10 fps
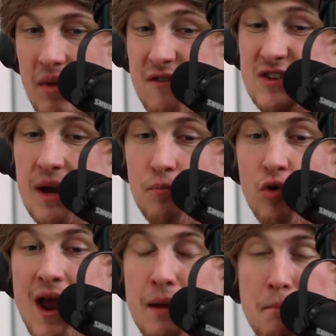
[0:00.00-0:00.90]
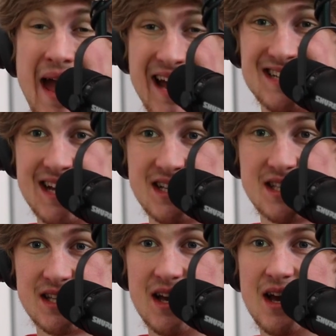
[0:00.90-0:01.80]
Like if you see a praying
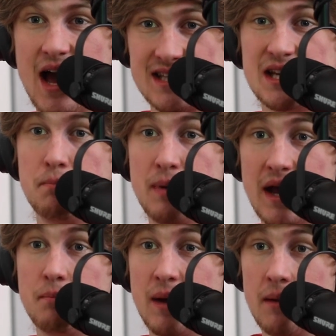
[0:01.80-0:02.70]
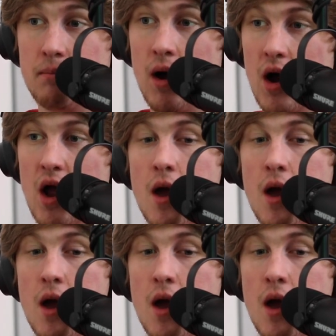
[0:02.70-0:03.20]
mantis, that's a big bug.